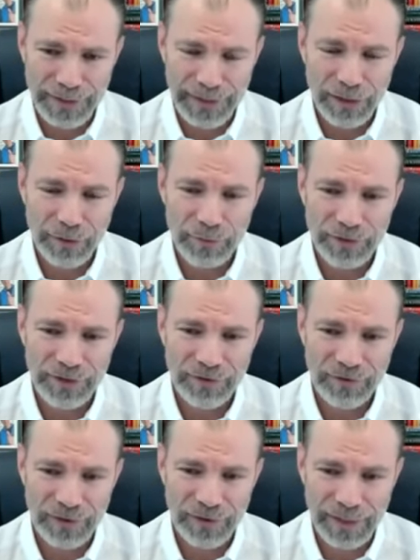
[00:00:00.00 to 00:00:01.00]
and I would
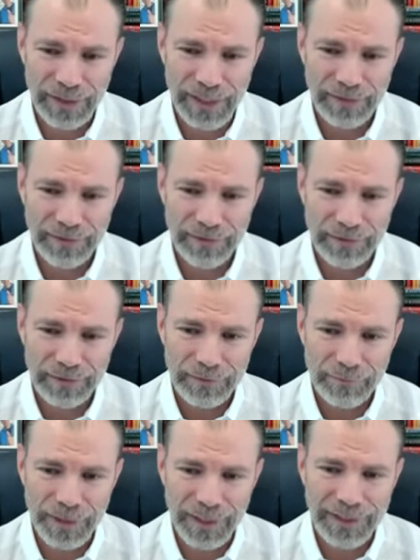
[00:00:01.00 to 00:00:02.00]
consider that
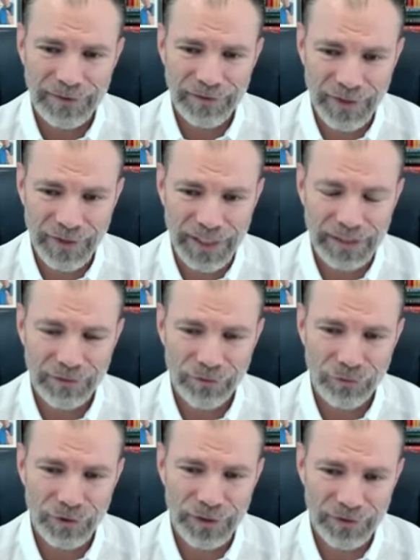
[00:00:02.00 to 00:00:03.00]
my understanding of
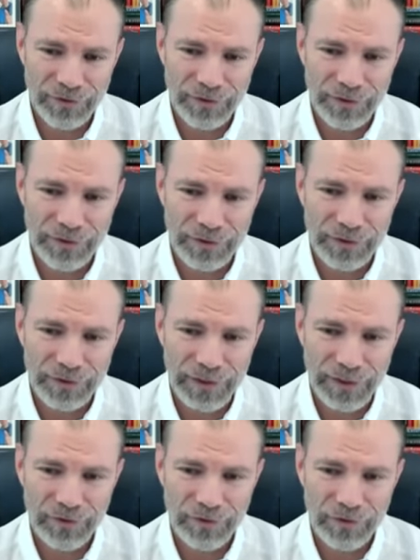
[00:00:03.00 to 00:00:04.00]
risk
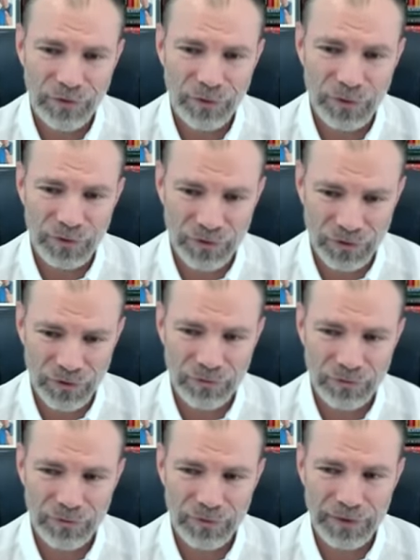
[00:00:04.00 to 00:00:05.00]
is as good as
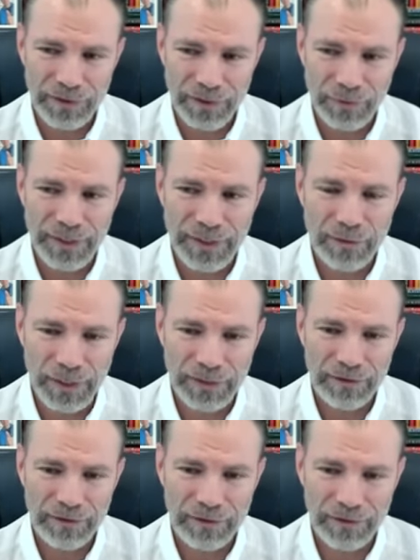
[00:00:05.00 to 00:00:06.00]

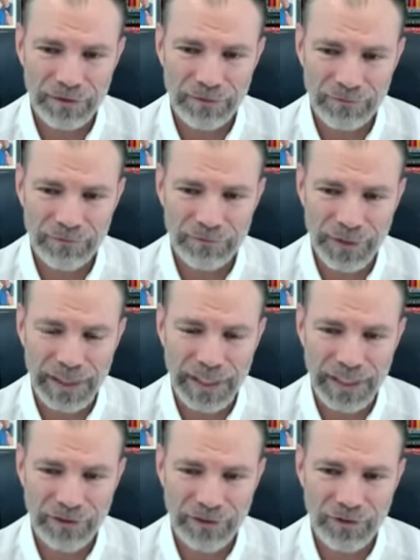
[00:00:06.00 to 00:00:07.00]
anyone
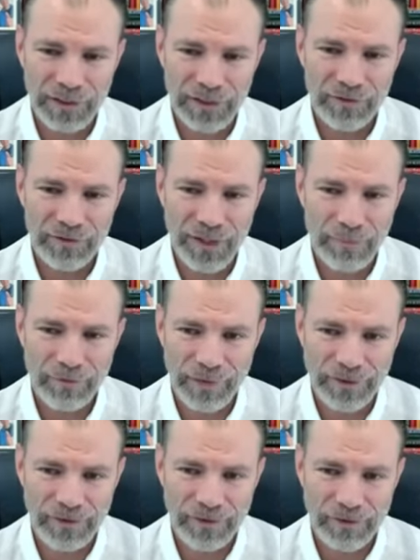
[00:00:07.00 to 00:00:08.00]
engaged in this type of
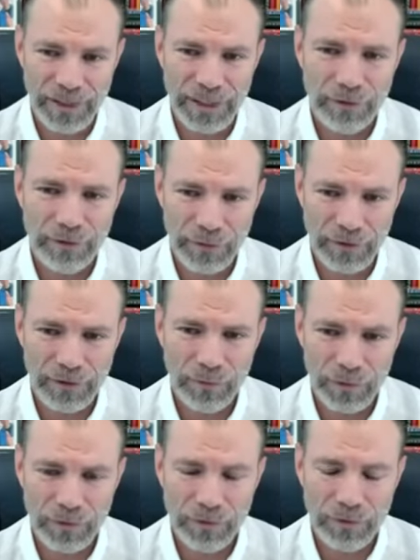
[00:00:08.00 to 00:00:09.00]
activity anywhere in the
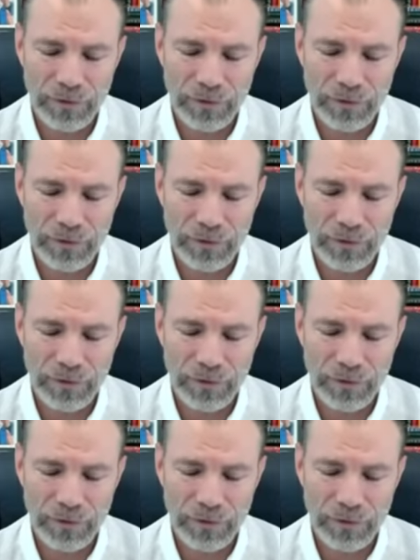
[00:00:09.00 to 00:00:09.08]
world.